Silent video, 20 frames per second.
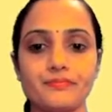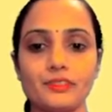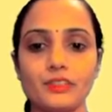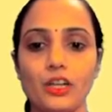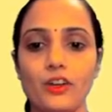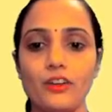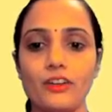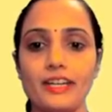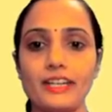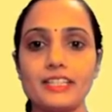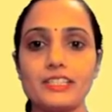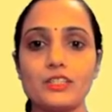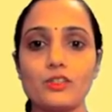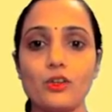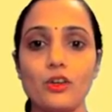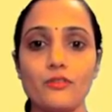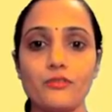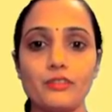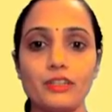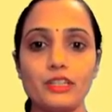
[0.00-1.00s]
Alright,
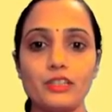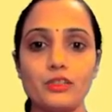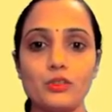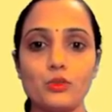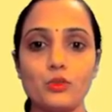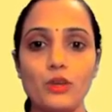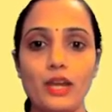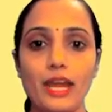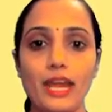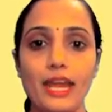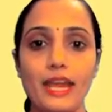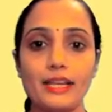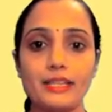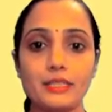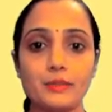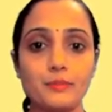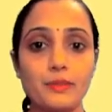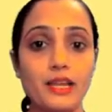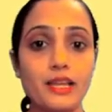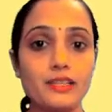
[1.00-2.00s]
so we'll do
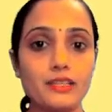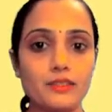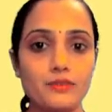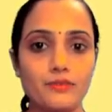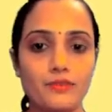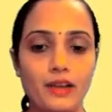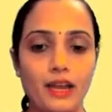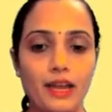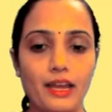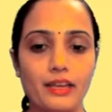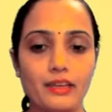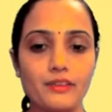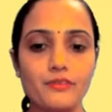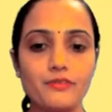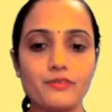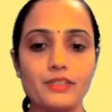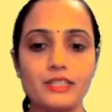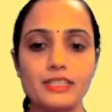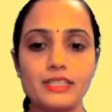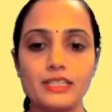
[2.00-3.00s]
x plus
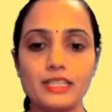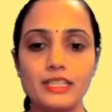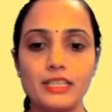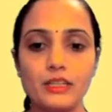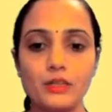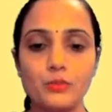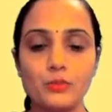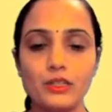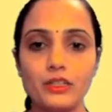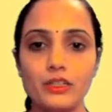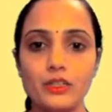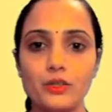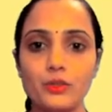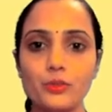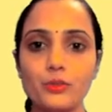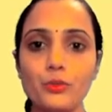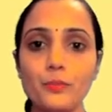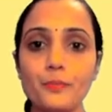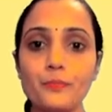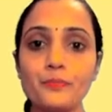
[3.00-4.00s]
5 is equal
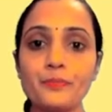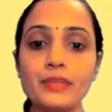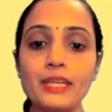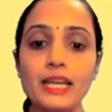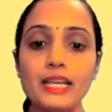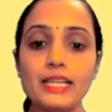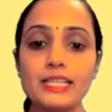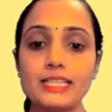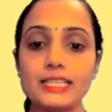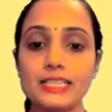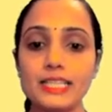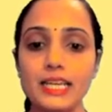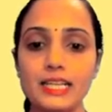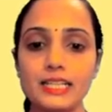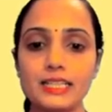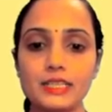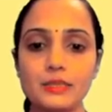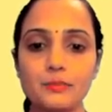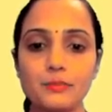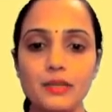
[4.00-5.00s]
to
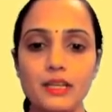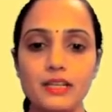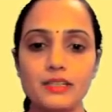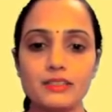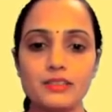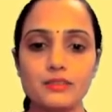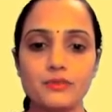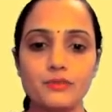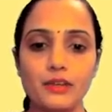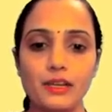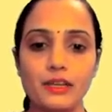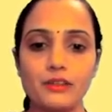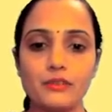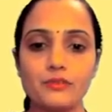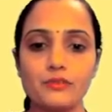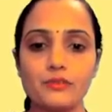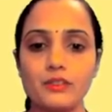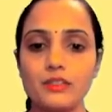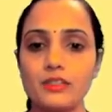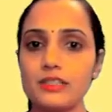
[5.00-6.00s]
6 plus
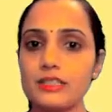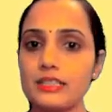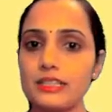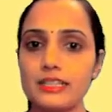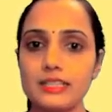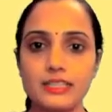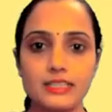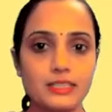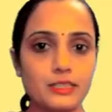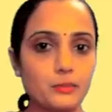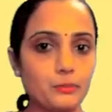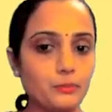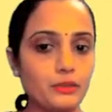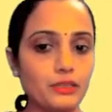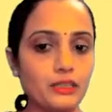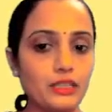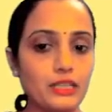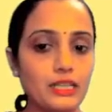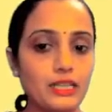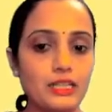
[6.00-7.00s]
5. This is
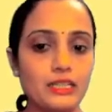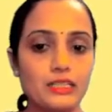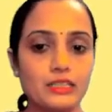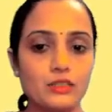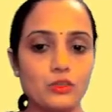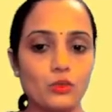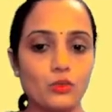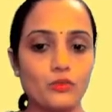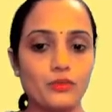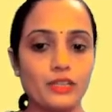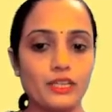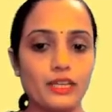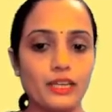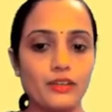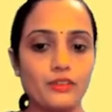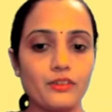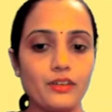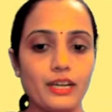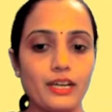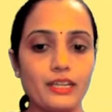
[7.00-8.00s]
simple. So we
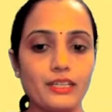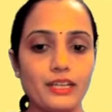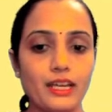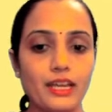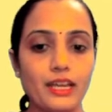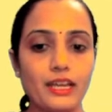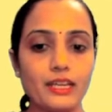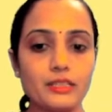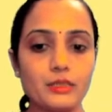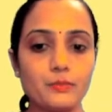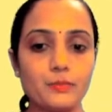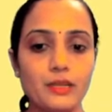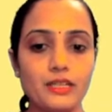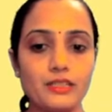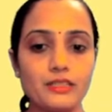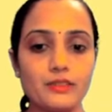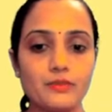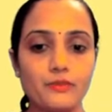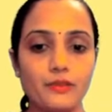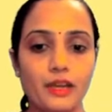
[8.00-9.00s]
can write x
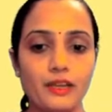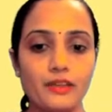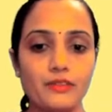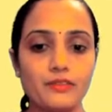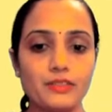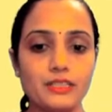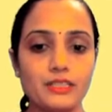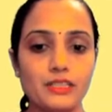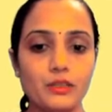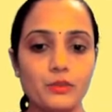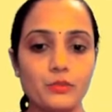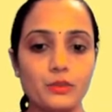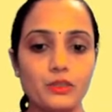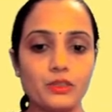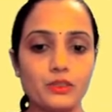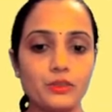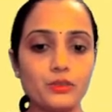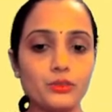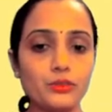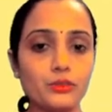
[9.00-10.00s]
plus 5 is
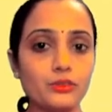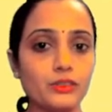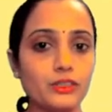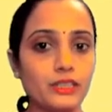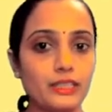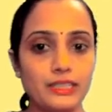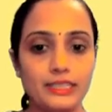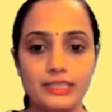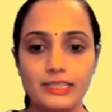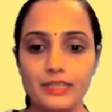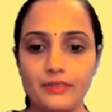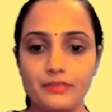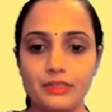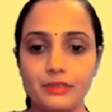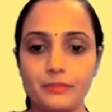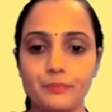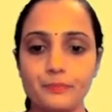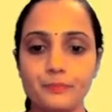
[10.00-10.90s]
equal to 11.